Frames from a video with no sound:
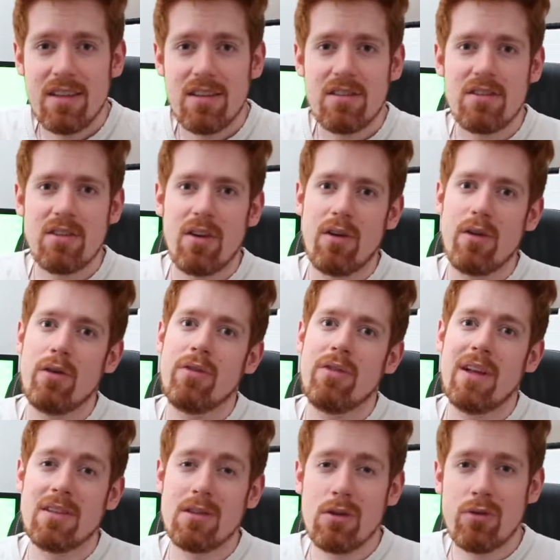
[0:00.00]
So
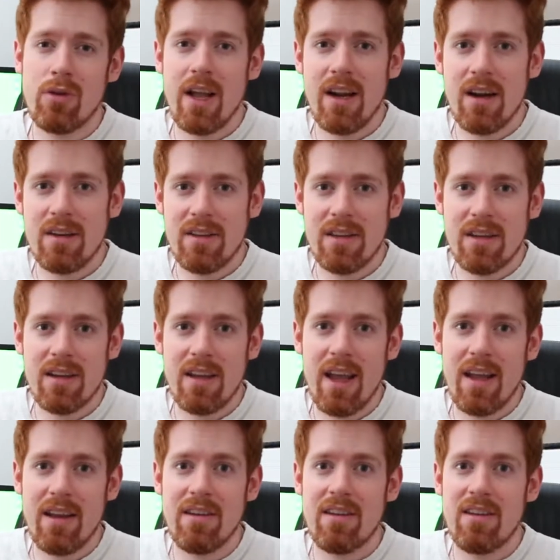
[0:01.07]
that's a great idea,
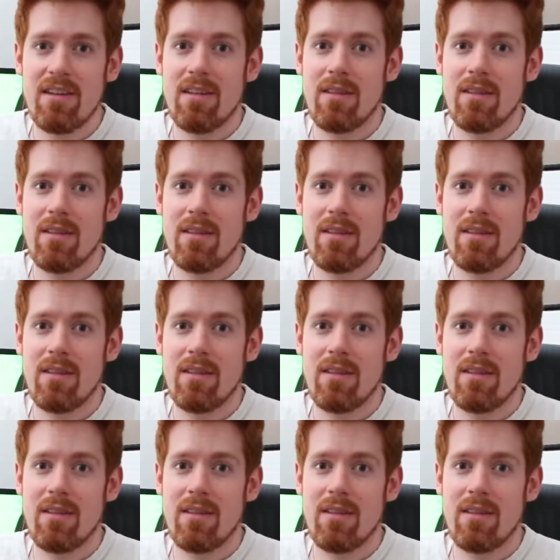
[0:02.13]
and